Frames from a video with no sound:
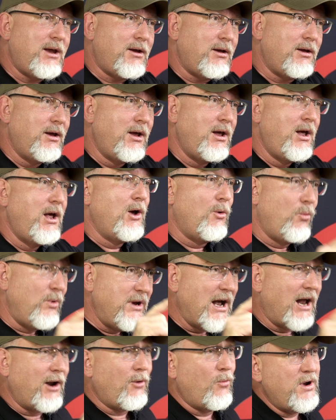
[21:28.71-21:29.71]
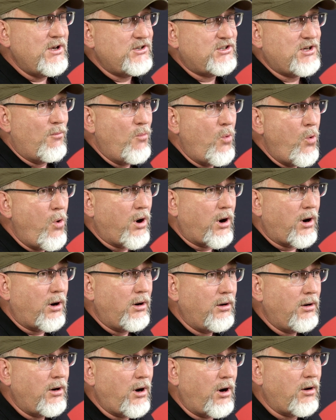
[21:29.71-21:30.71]
We got to win some more, all
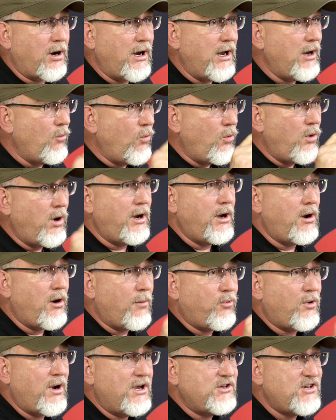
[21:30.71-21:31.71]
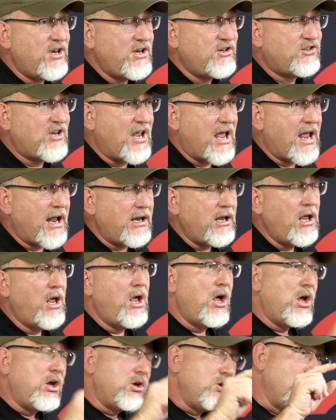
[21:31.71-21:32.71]
right? What did our president say? You're
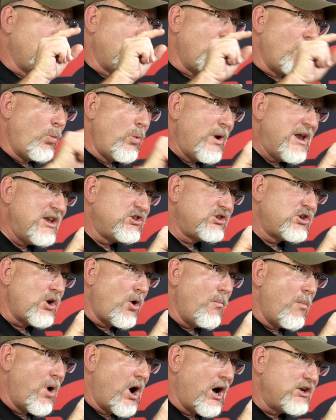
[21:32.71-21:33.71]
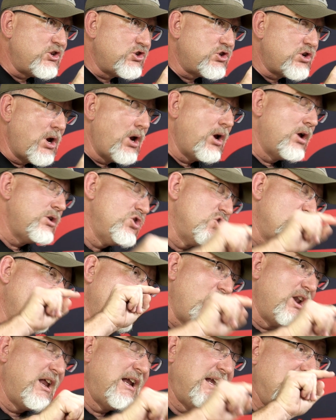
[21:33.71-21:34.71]
going to win so much, you're going to get
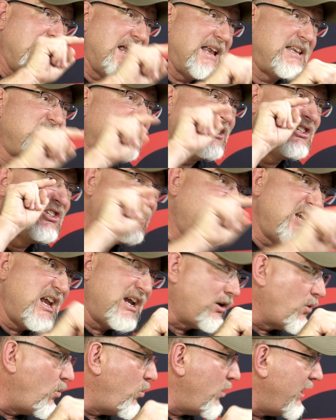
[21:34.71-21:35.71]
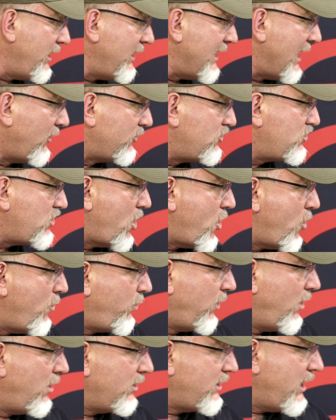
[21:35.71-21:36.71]
sick winning. Now, Joe Plunkett,
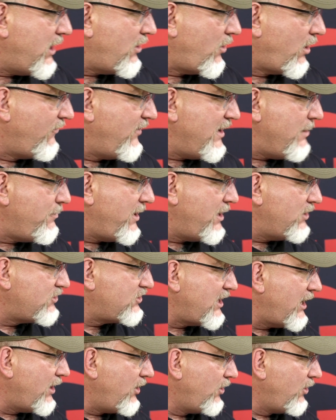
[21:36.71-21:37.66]
our VP of Sales,